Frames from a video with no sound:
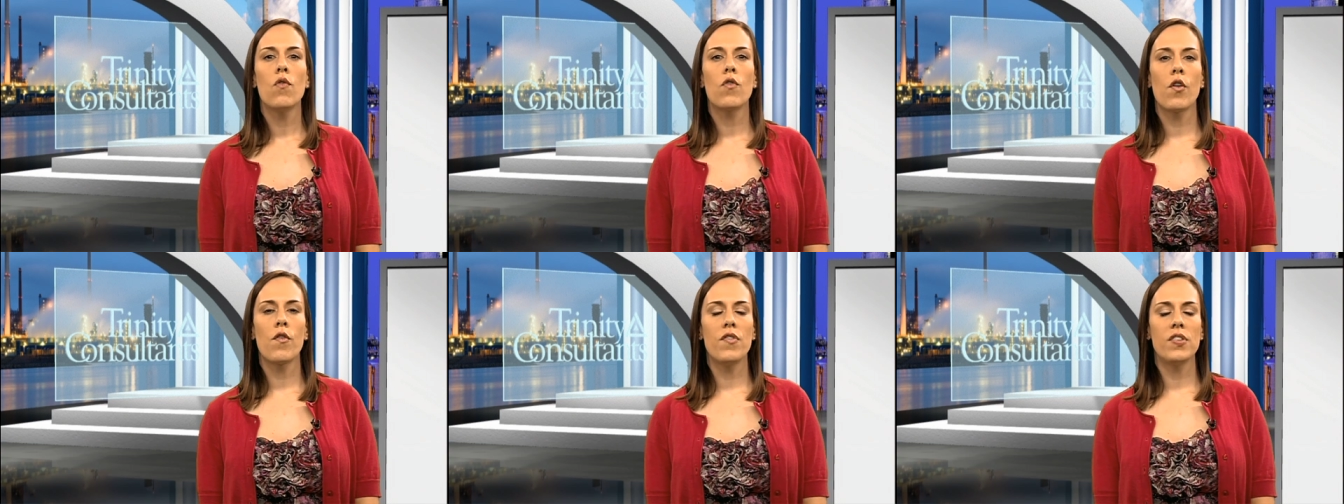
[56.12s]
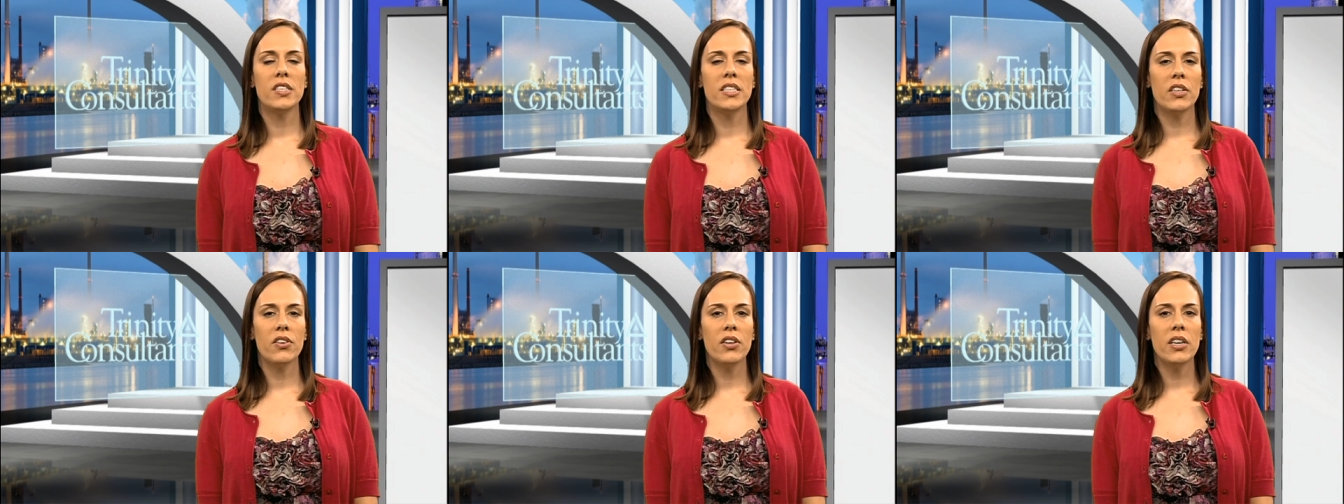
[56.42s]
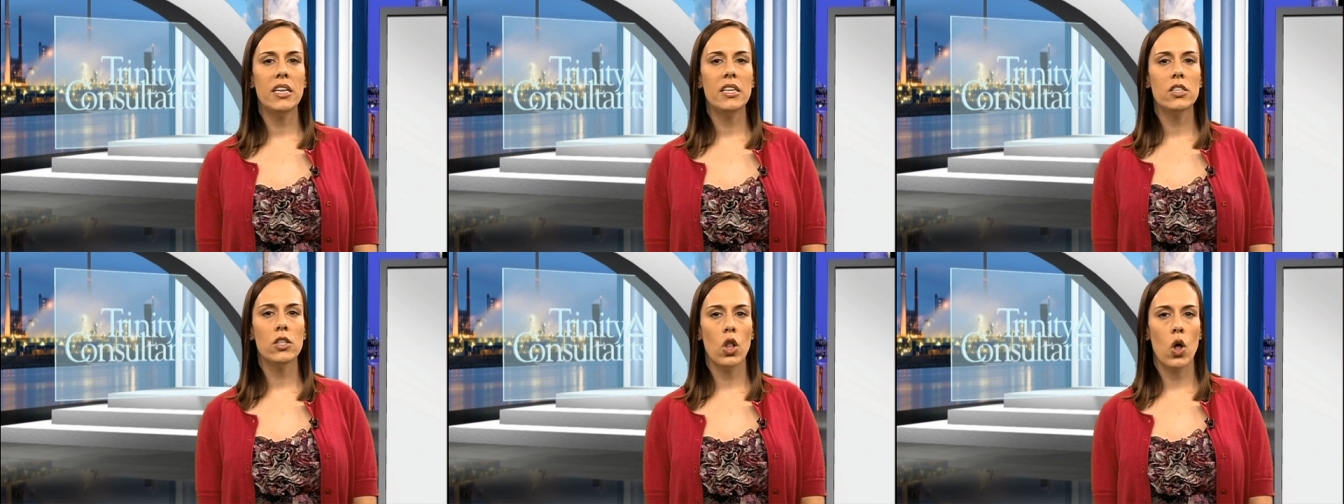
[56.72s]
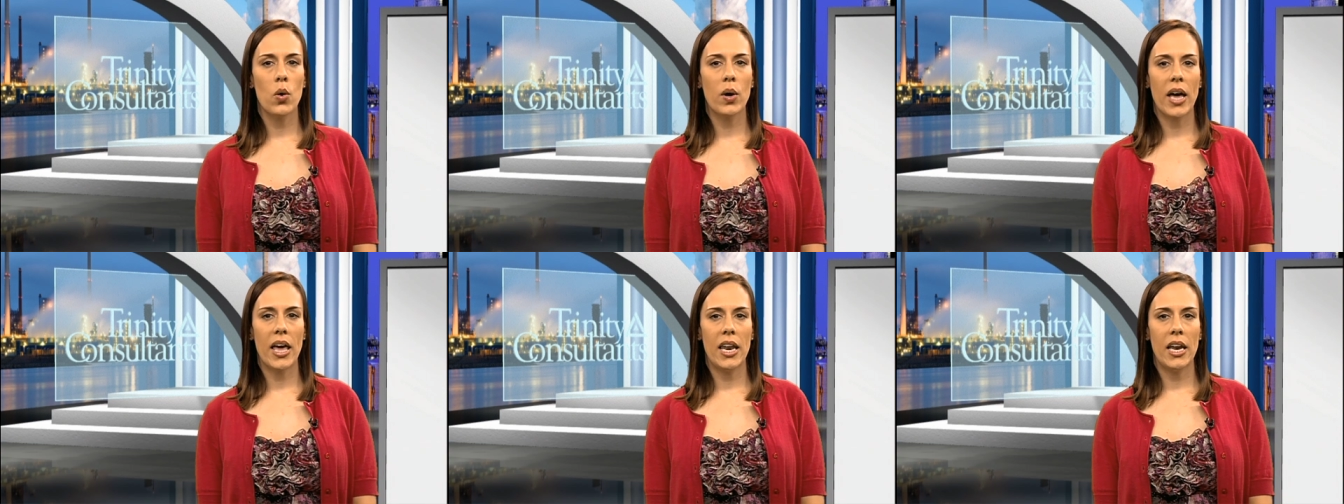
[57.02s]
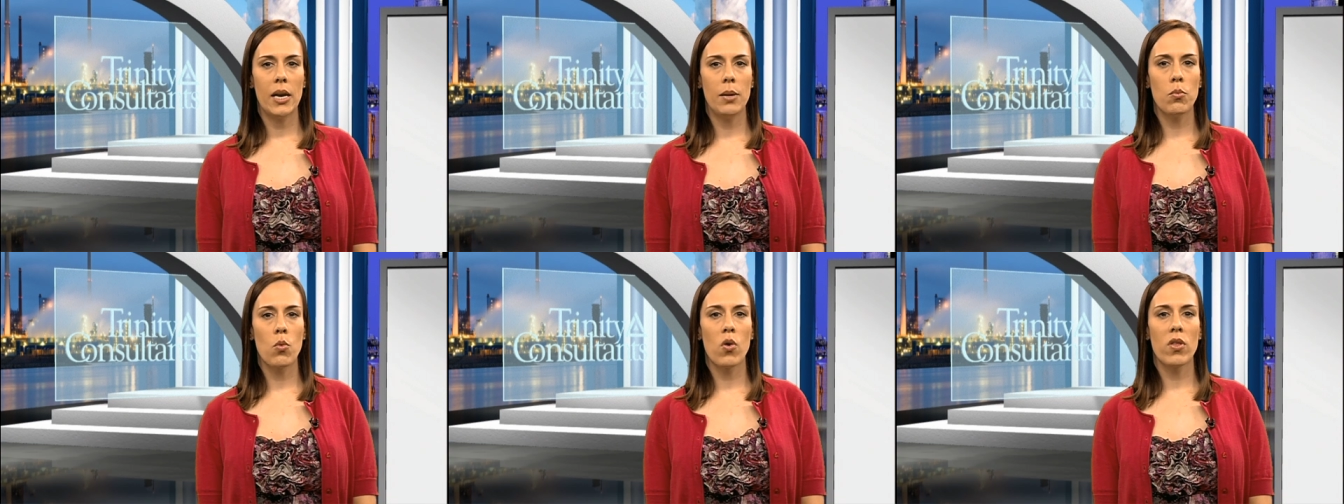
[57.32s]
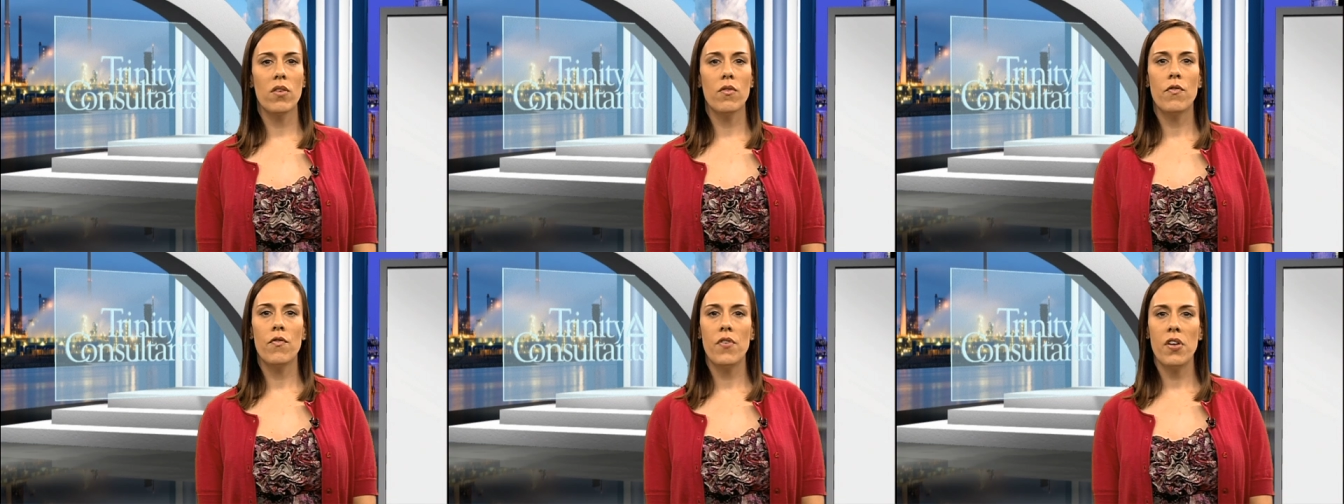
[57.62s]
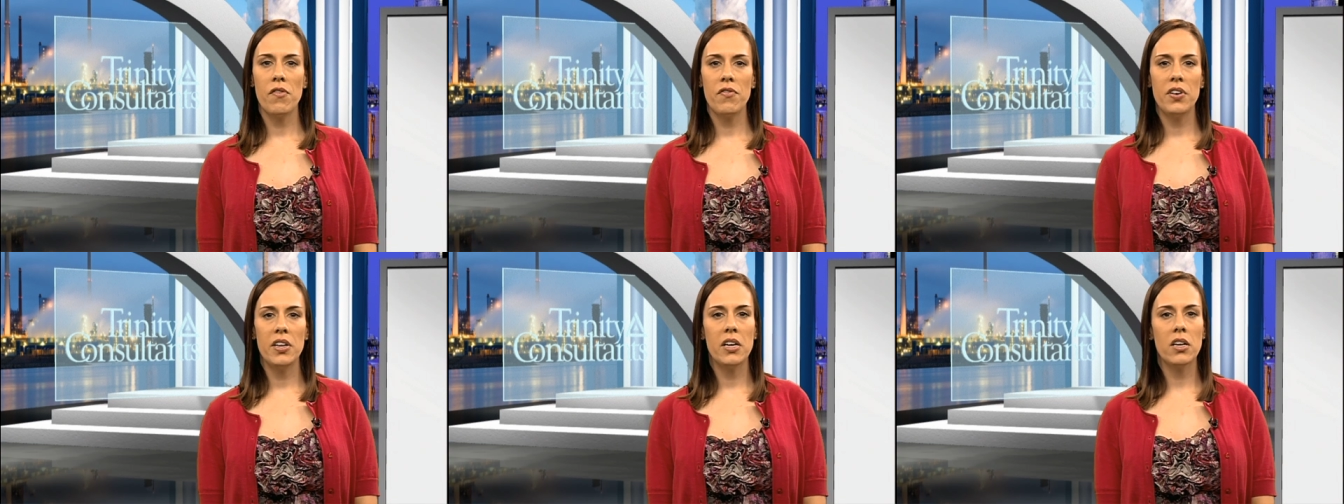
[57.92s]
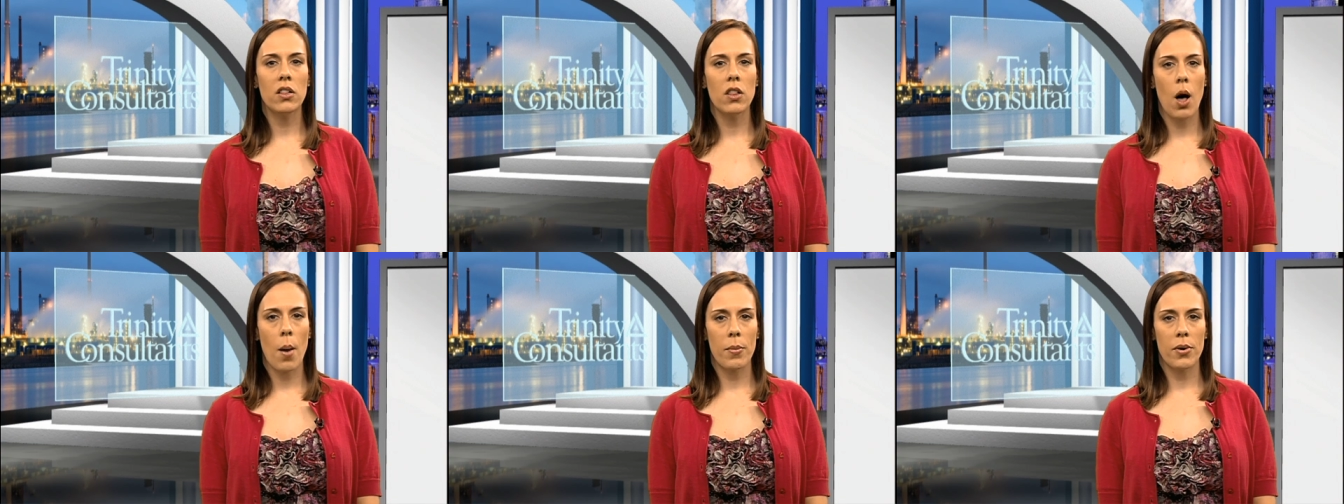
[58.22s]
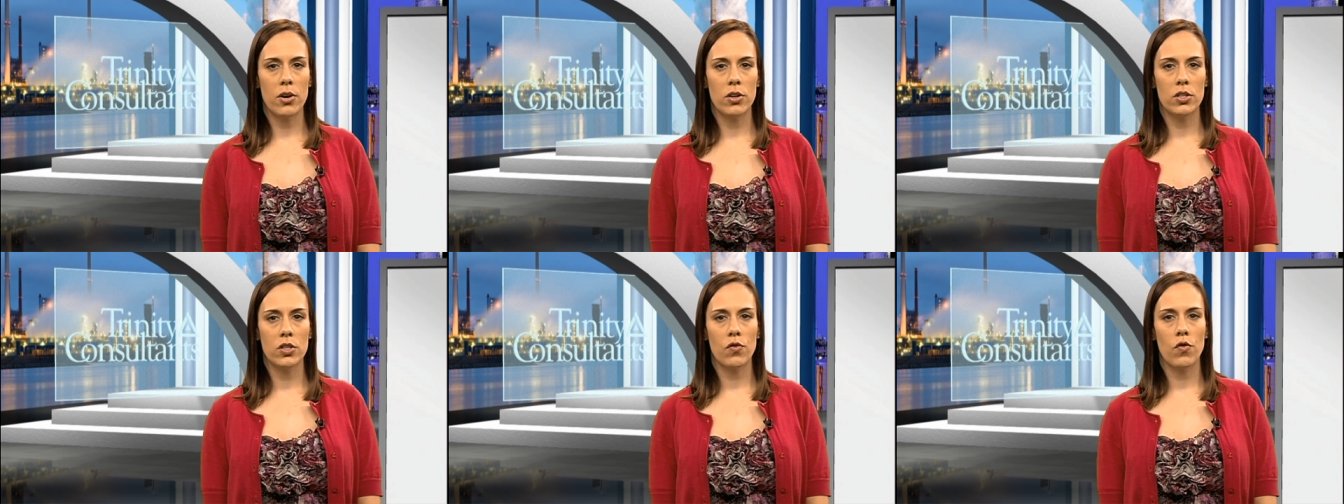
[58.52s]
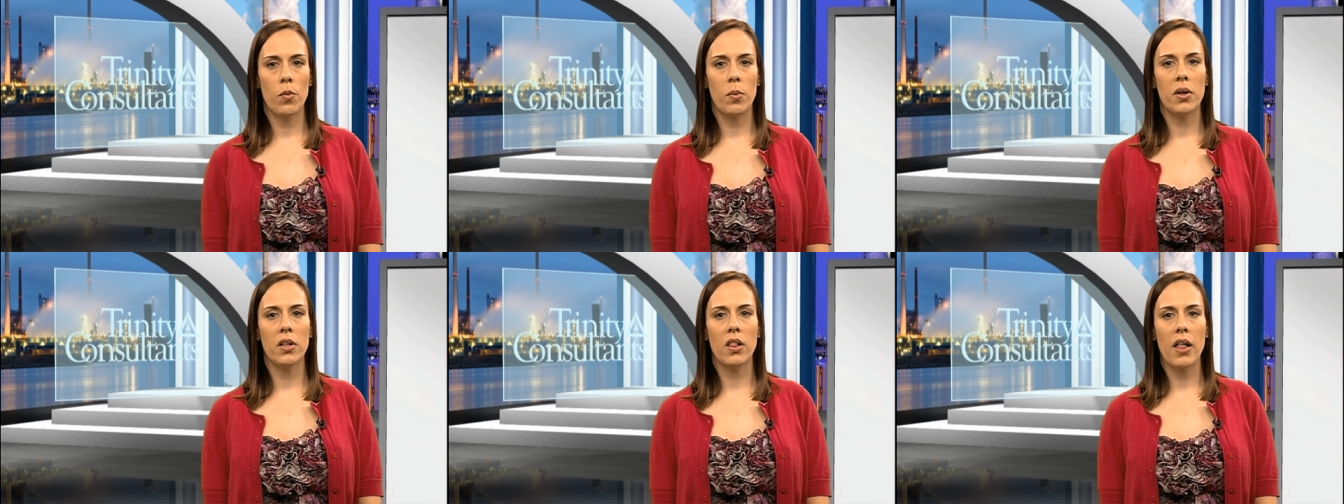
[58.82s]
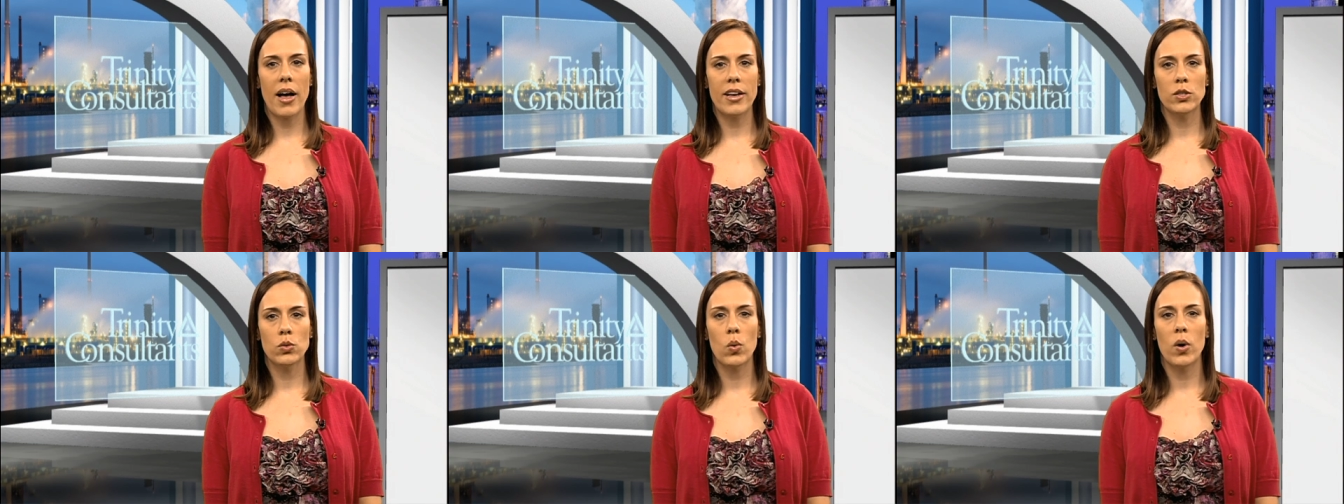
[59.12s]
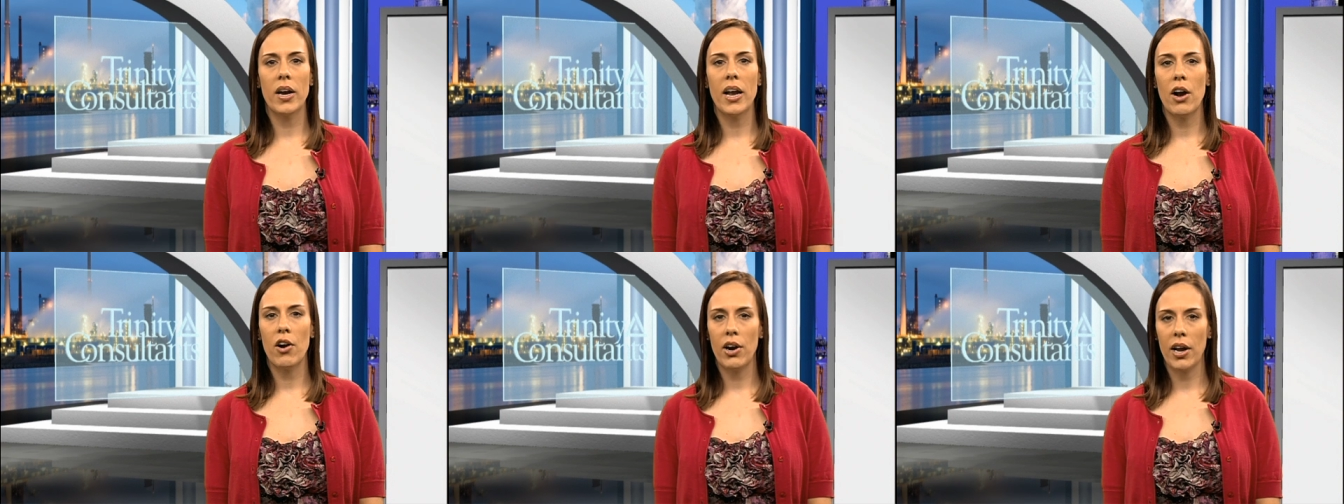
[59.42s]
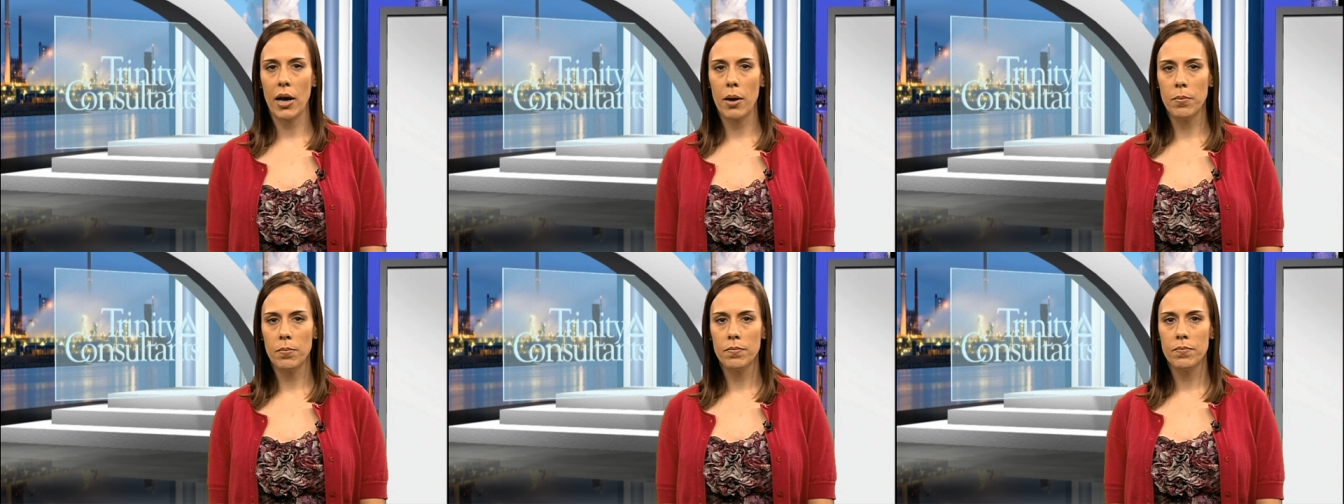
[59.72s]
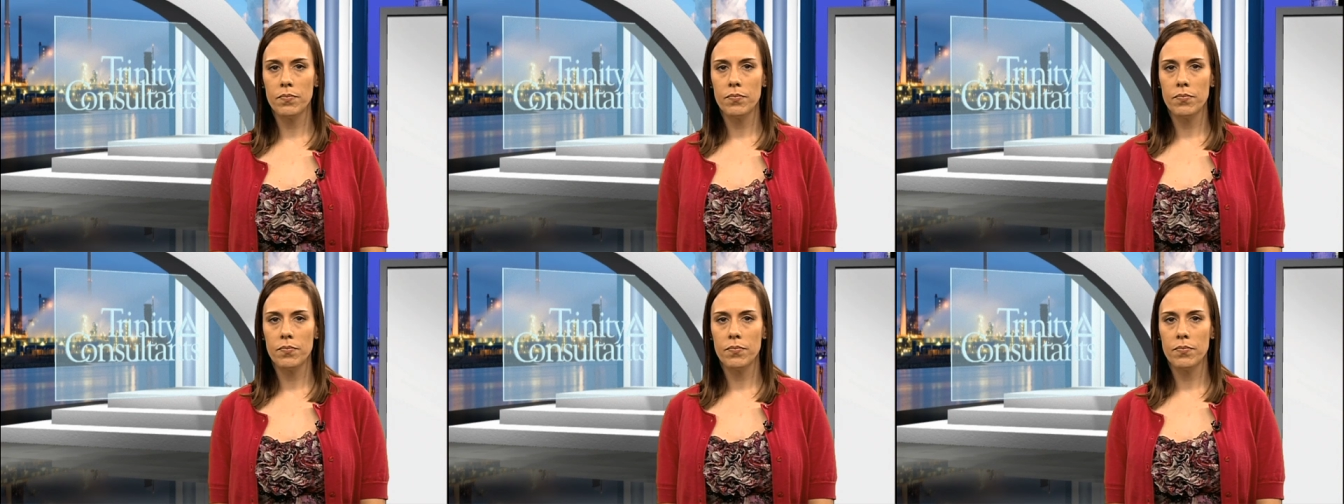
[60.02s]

for facilities located more than fifty kilometers from a Class one area.